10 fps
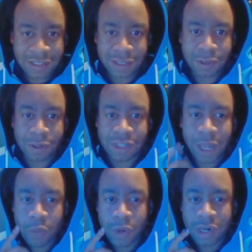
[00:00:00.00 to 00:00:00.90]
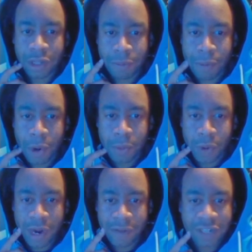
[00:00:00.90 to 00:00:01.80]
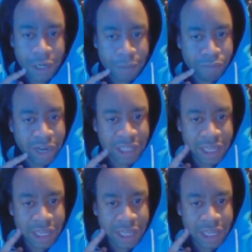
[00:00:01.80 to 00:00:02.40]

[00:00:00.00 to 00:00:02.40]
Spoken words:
There's only like one other moment where I've done a break